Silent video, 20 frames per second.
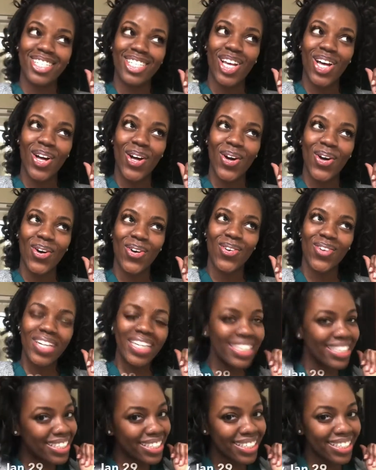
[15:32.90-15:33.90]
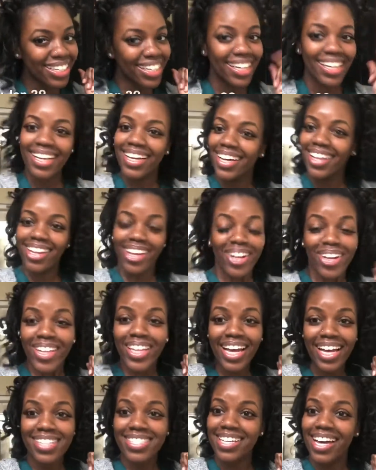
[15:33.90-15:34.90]
so
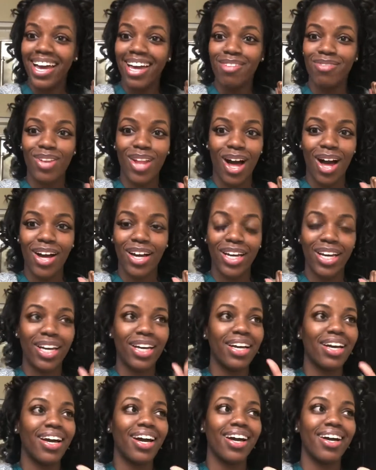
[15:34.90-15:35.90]
clearly I suck at vlogging.